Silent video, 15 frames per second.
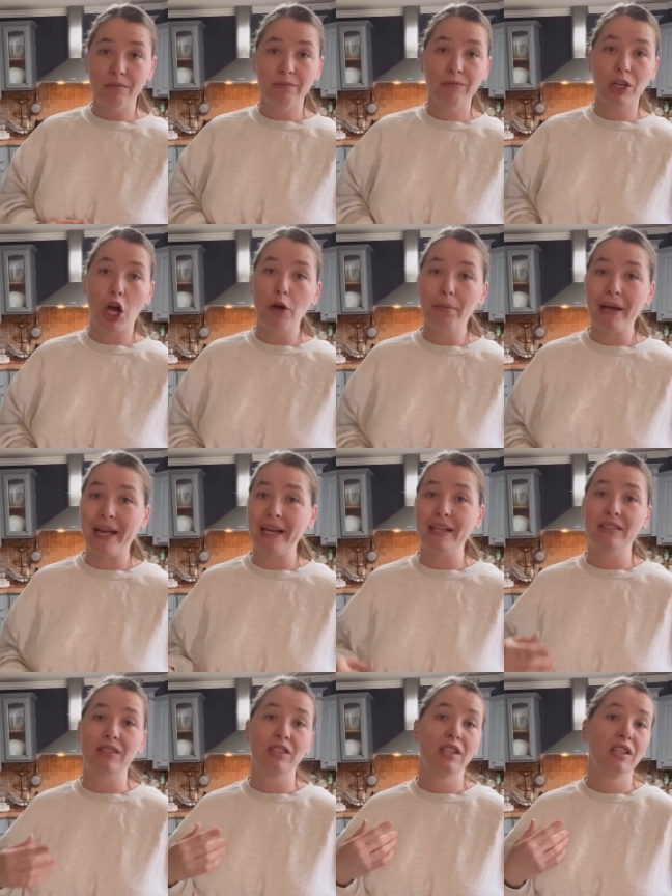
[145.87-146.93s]

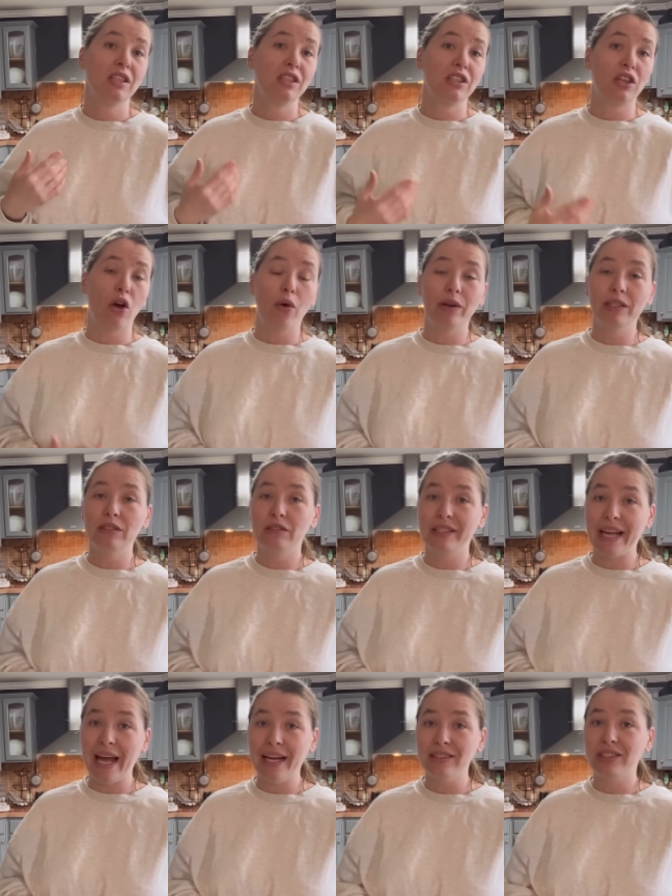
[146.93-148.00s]
Co-pays,
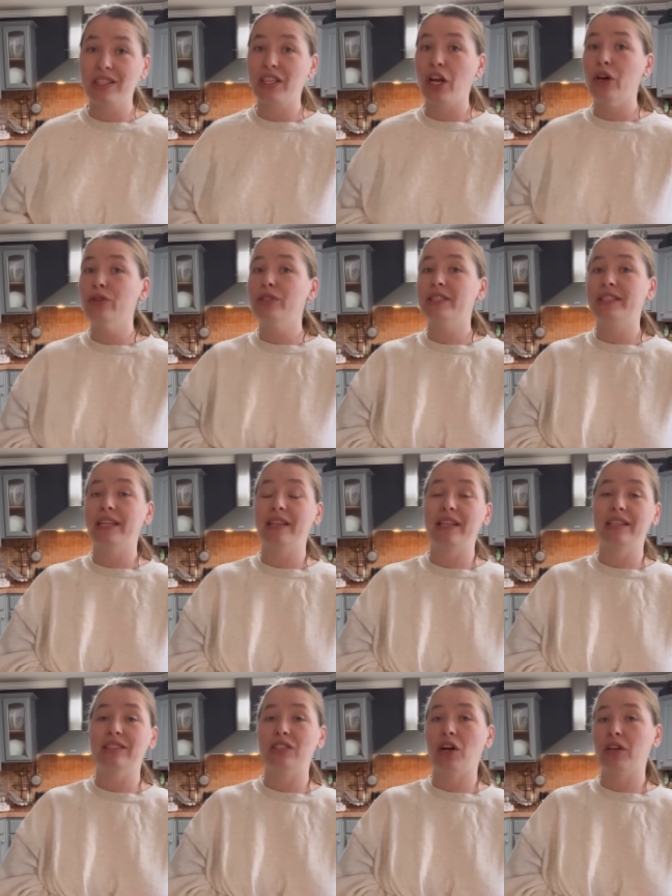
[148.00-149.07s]
gas to go to see
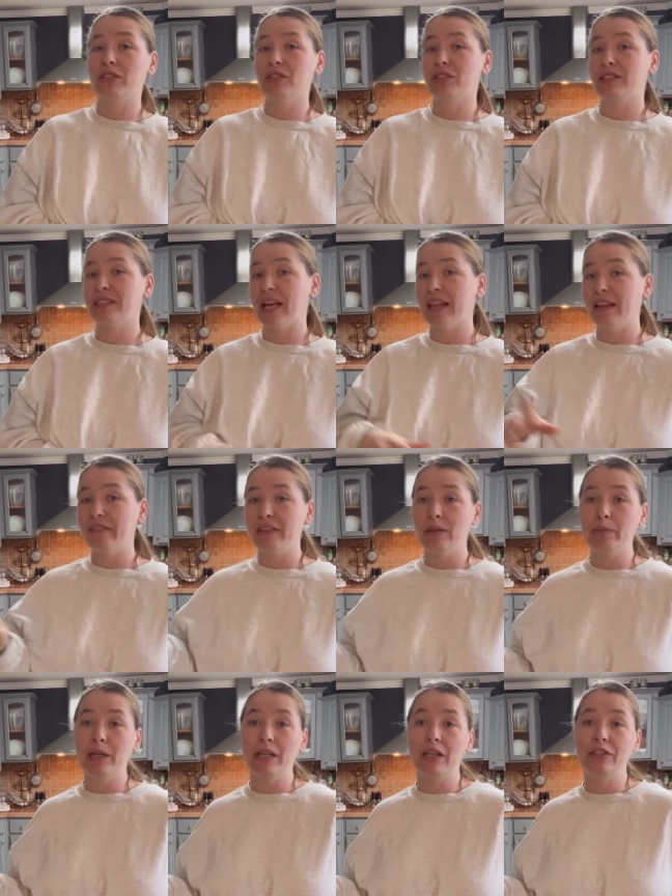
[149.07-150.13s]
these doctors because I live in the
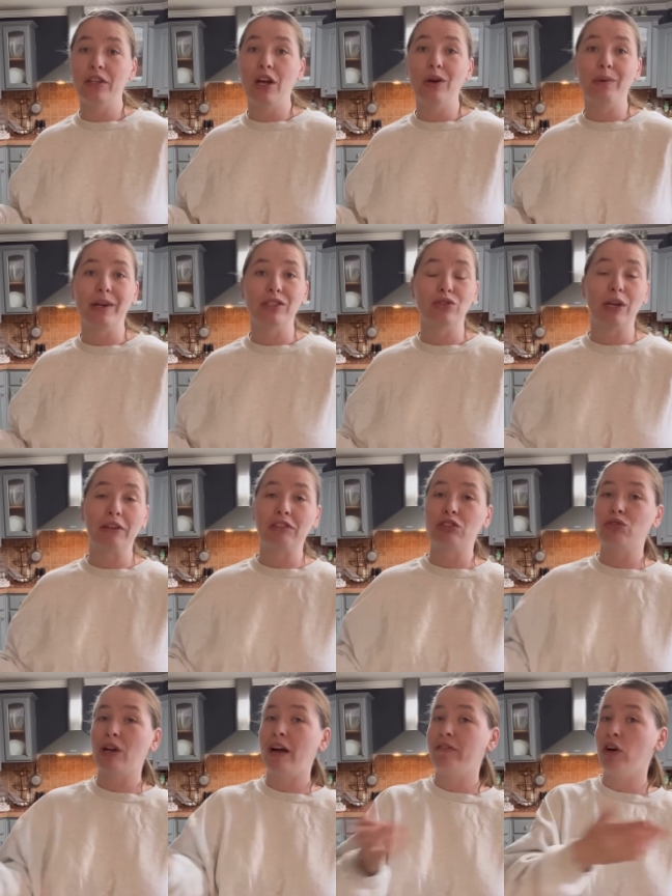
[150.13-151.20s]
middle of nowhere, so I have to
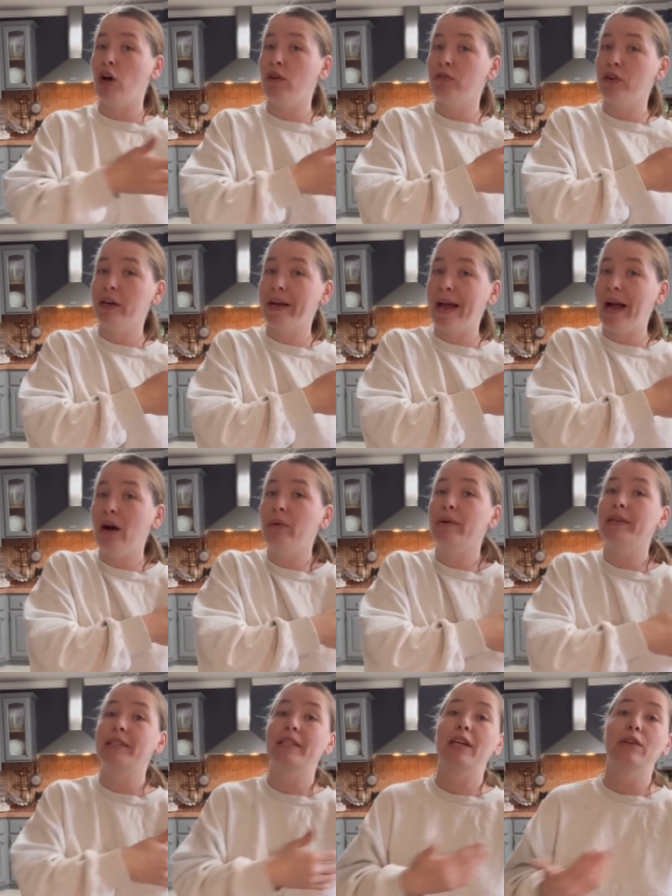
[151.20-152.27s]
drive over an hour
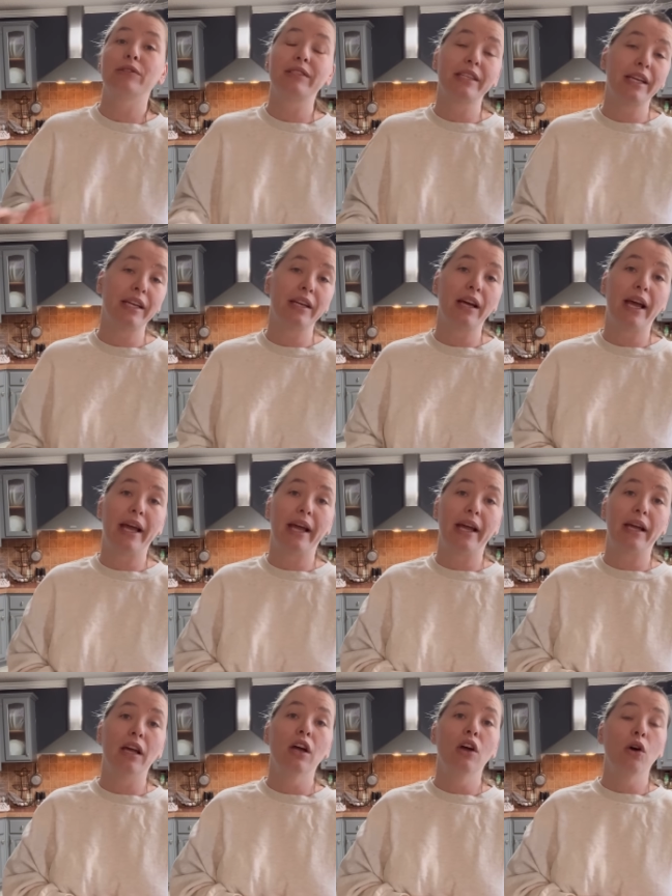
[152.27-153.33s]
to go see
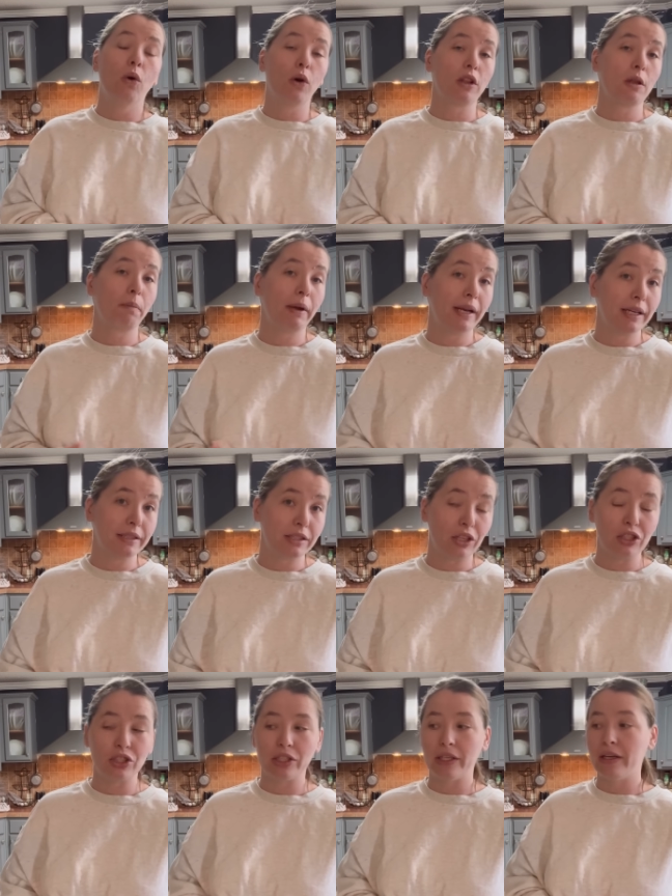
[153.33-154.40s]
a orthopedic
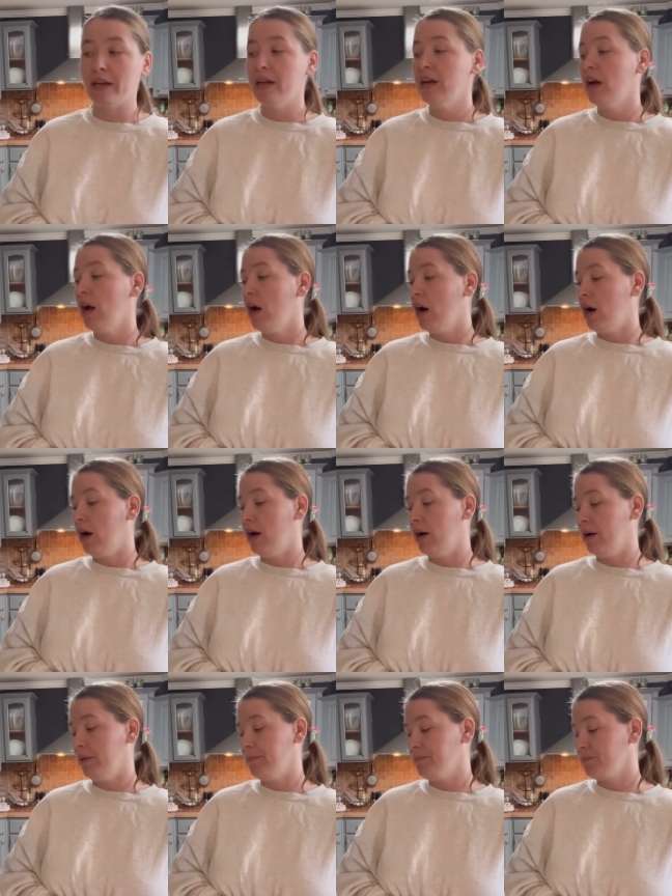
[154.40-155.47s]
surgeon.
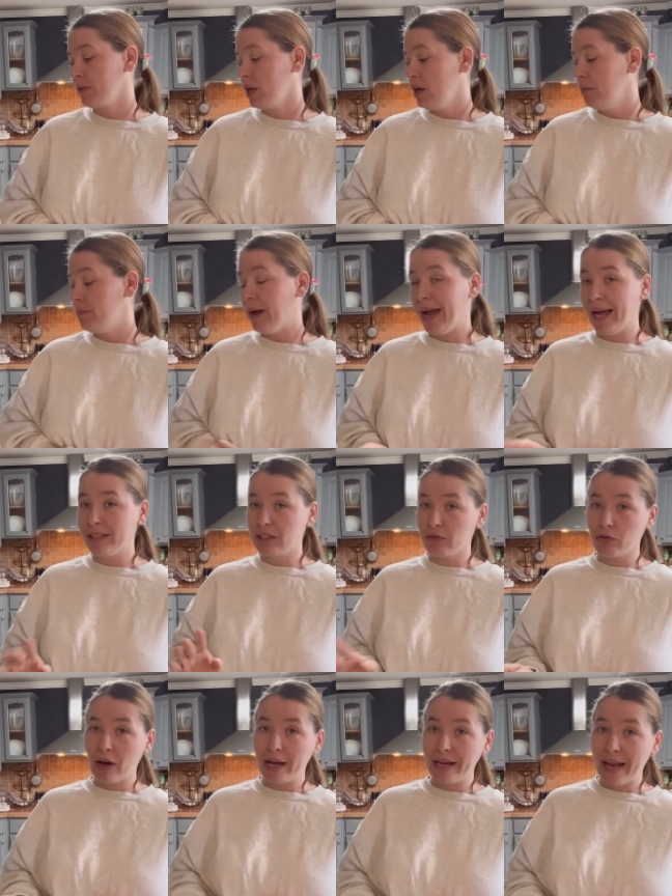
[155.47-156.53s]
But as of
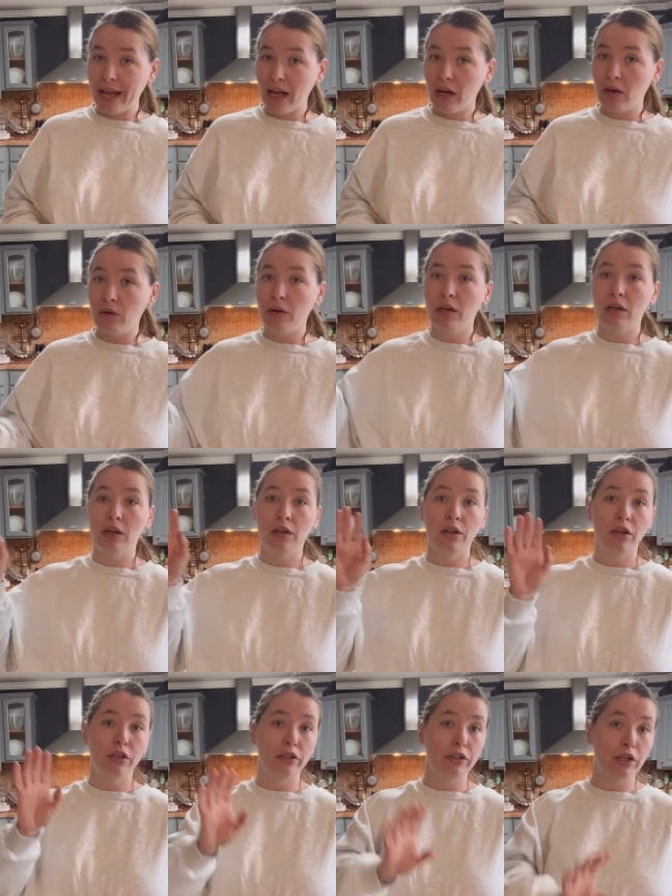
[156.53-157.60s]
right now,
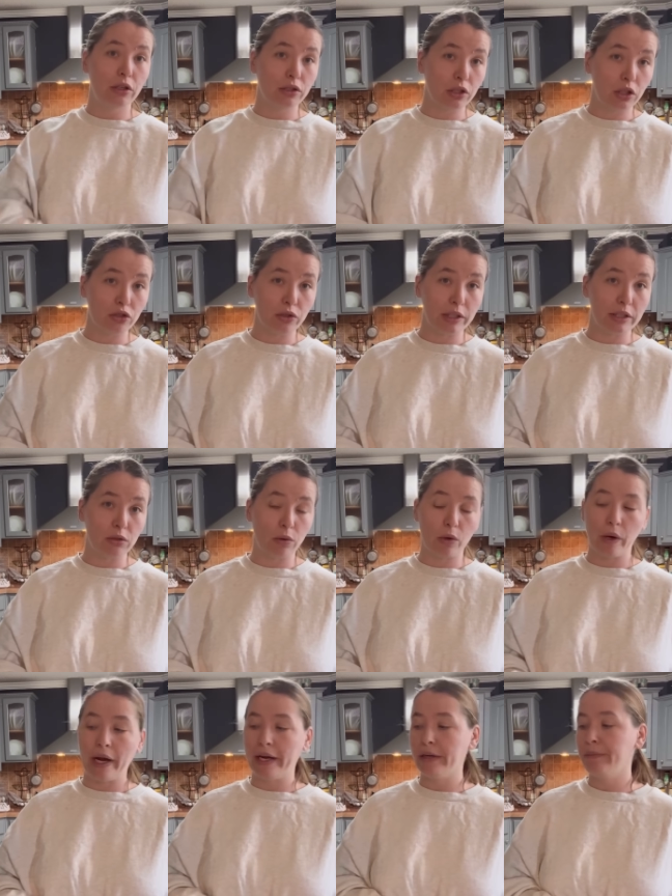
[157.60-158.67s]
no surgery is
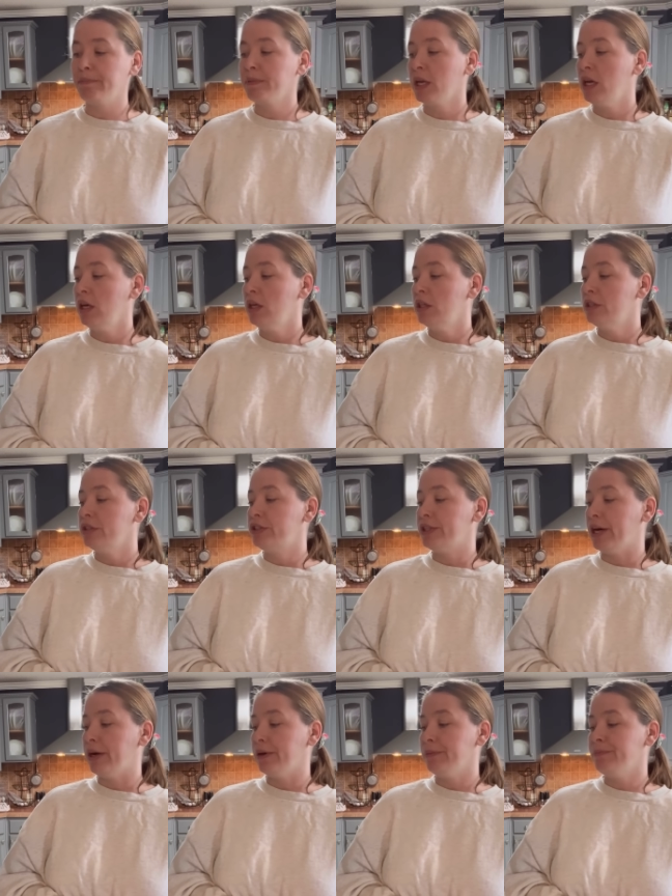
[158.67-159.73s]
required.
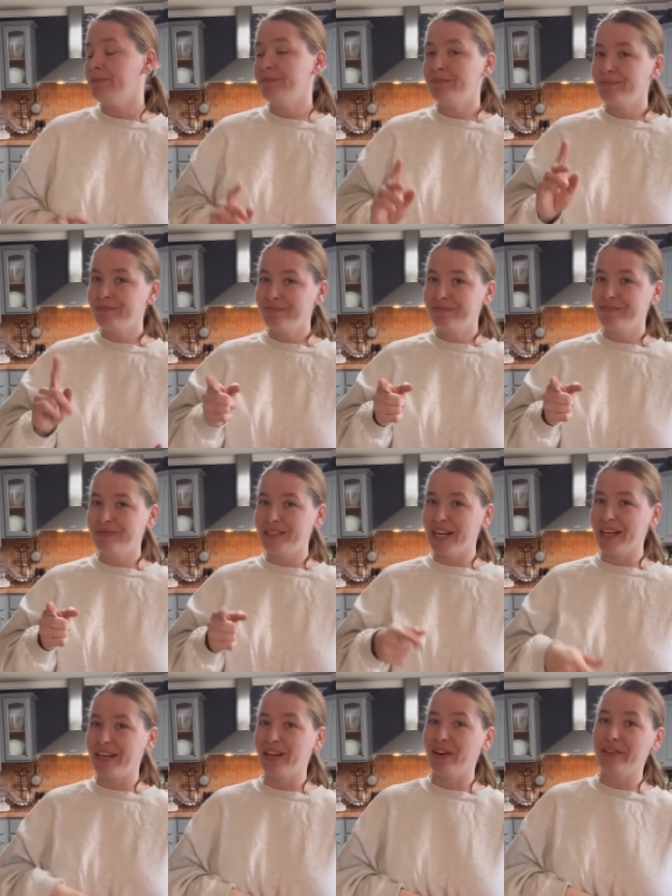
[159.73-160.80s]
So there
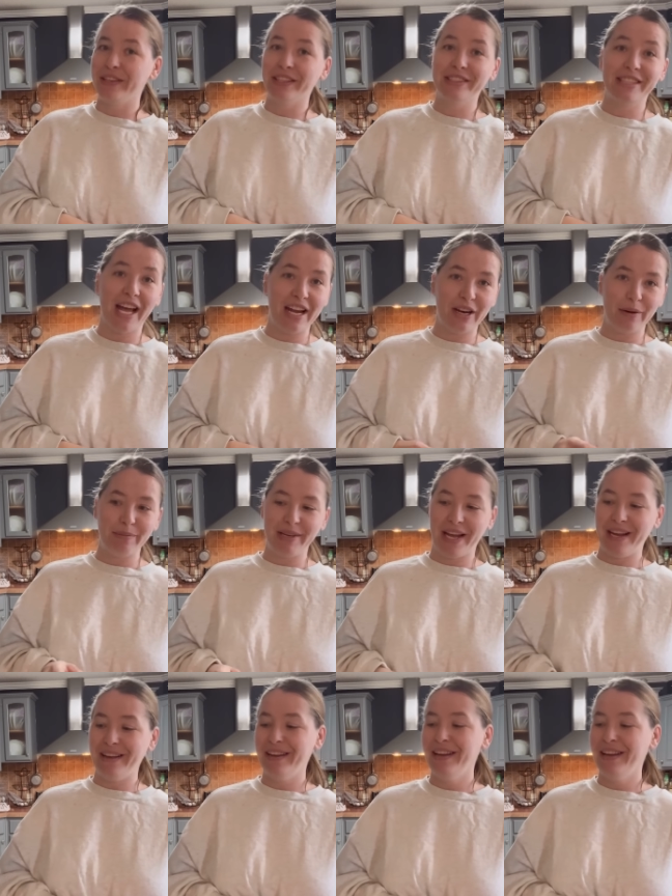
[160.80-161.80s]
you go. There's that update.